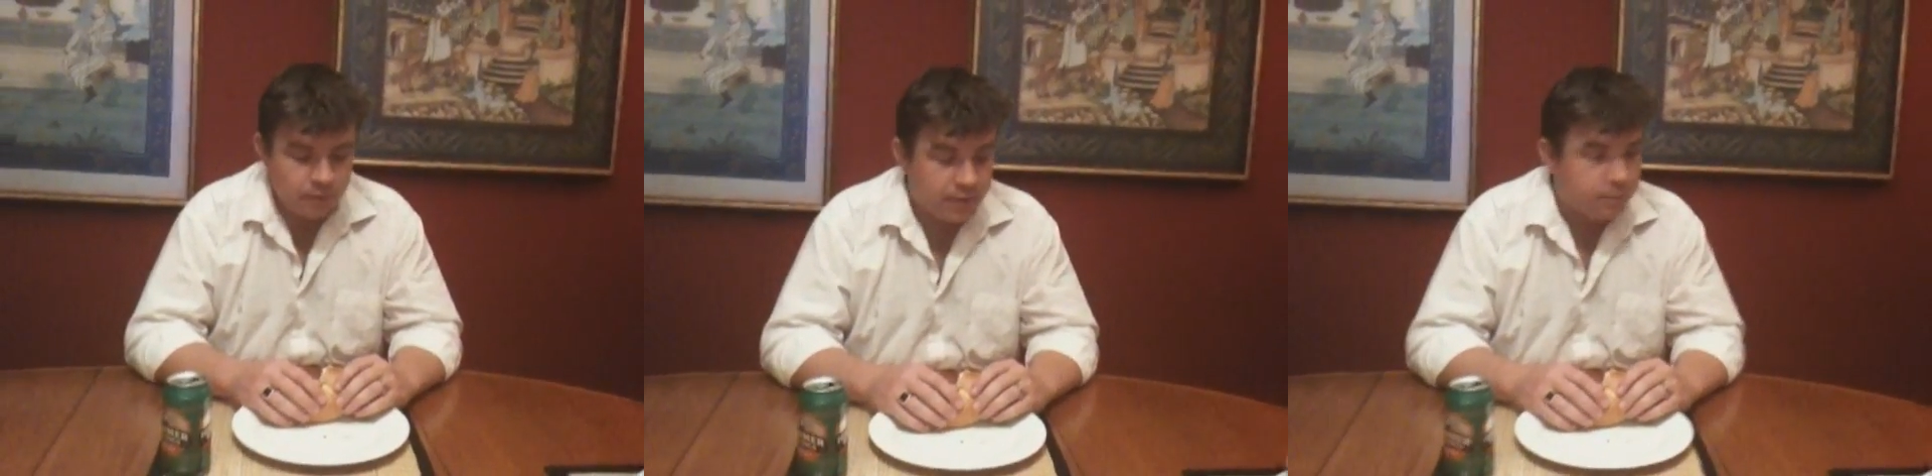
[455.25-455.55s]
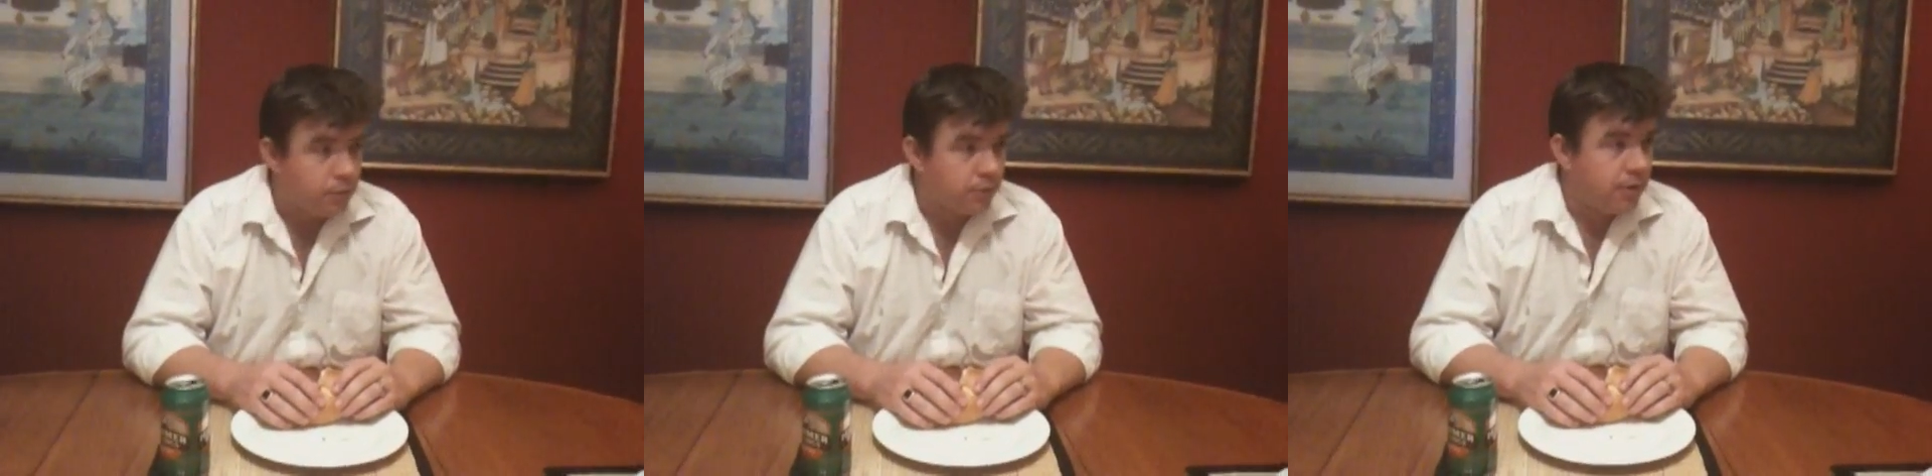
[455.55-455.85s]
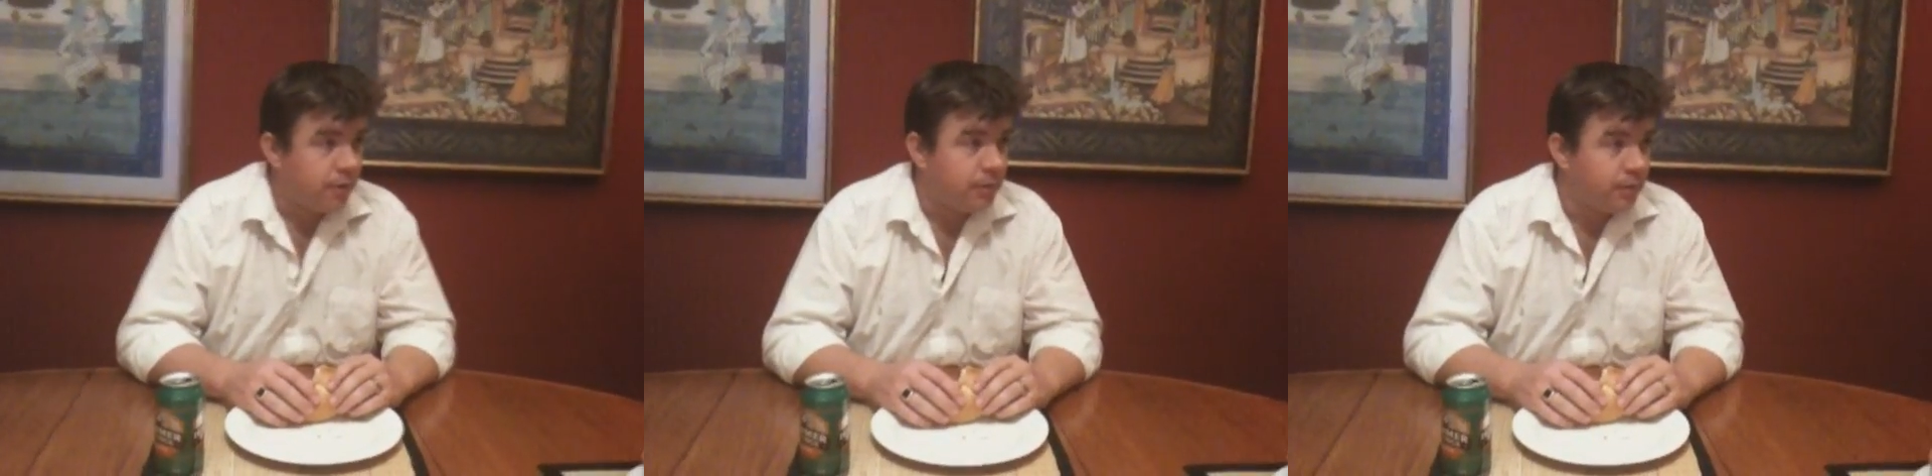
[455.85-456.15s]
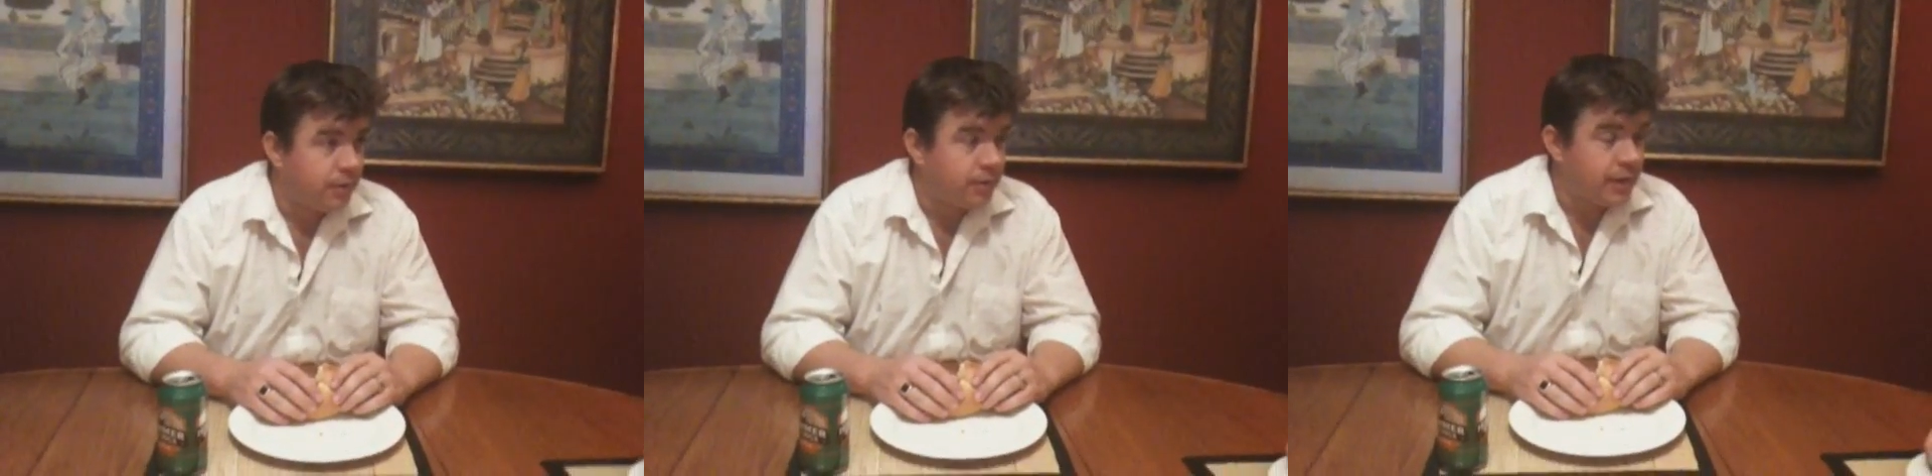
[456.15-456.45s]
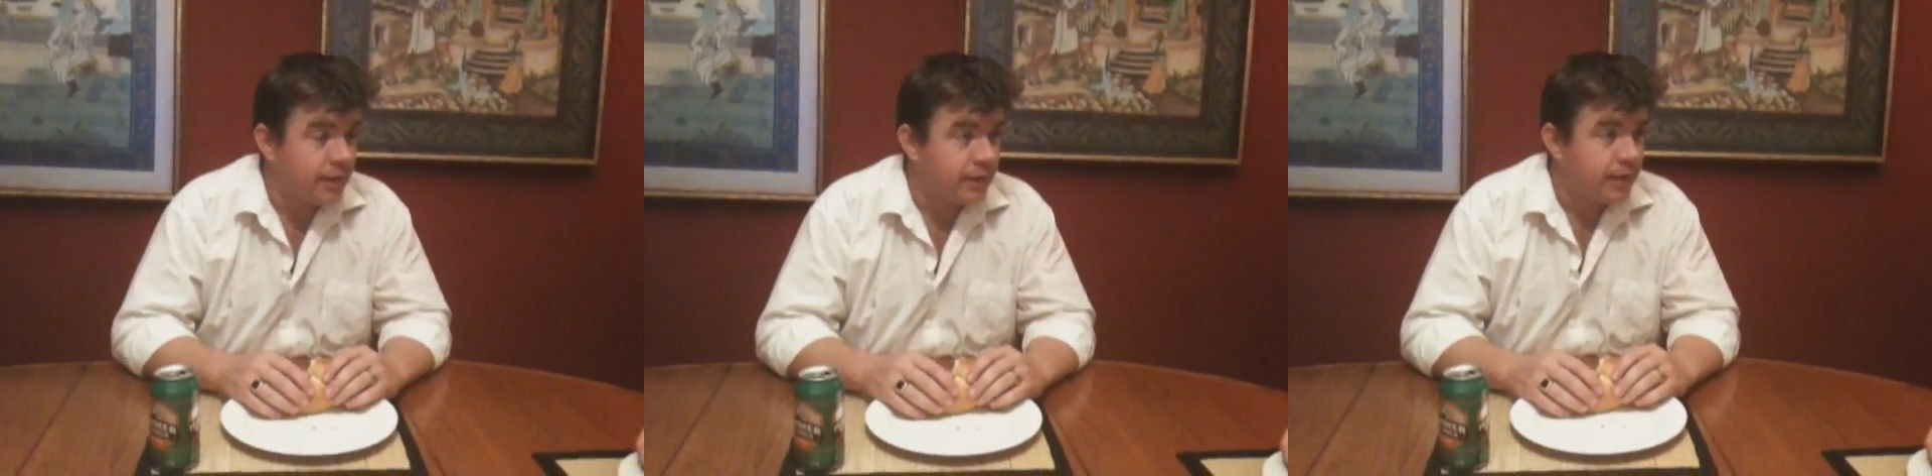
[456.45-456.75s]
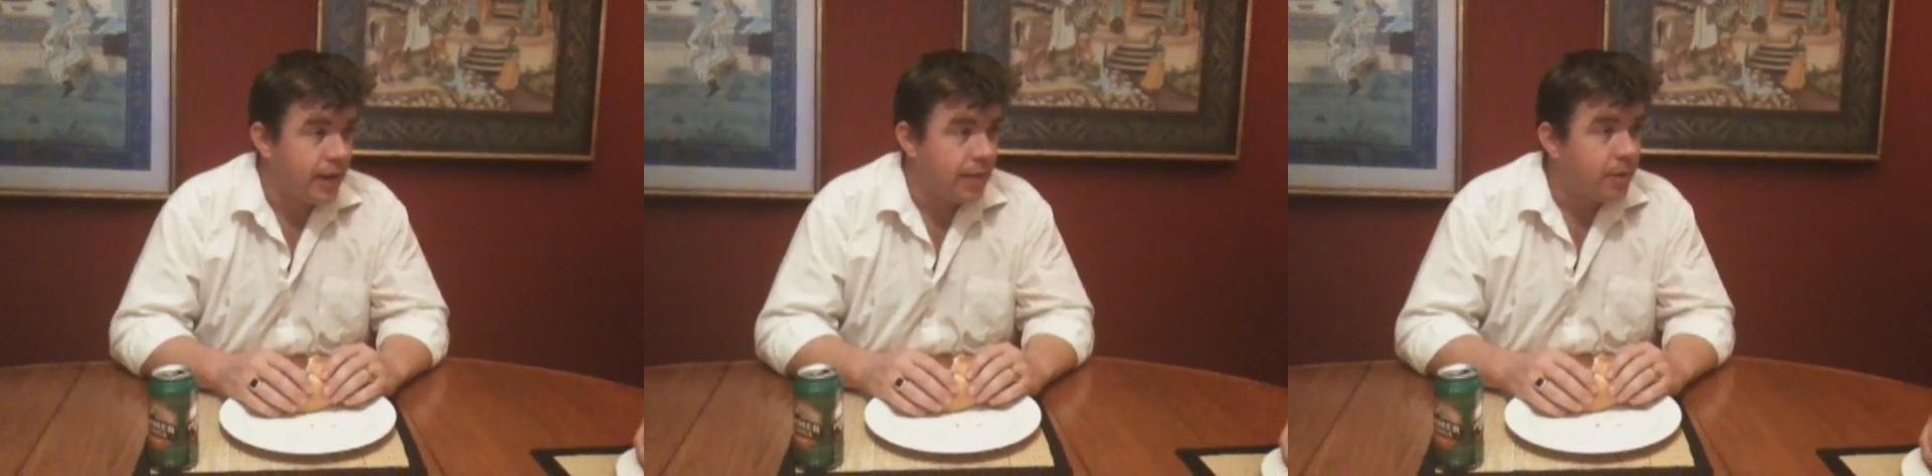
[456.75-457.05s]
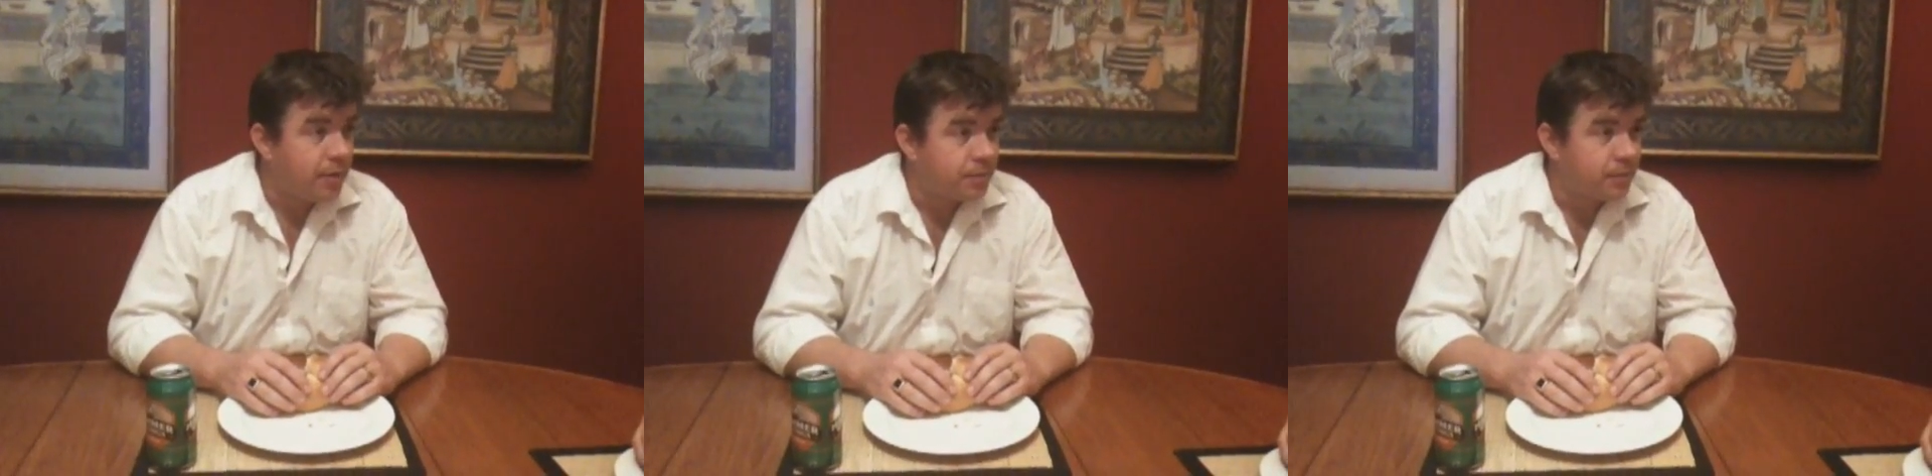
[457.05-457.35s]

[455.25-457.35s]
I had a pork roll in Canberra,